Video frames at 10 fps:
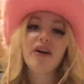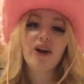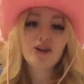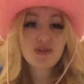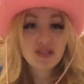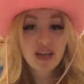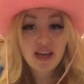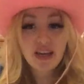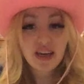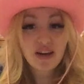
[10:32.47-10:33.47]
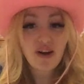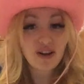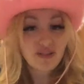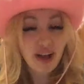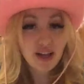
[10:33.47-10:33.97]
Are you staying in all
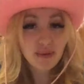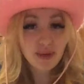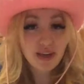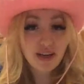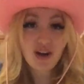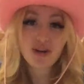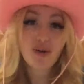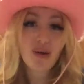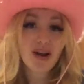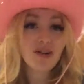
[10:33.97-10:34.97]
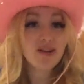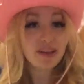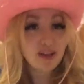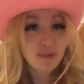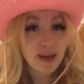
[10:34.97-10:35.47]
of Halloween? Are you going out a
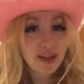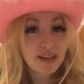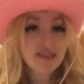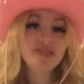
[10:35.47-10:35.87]
little bit?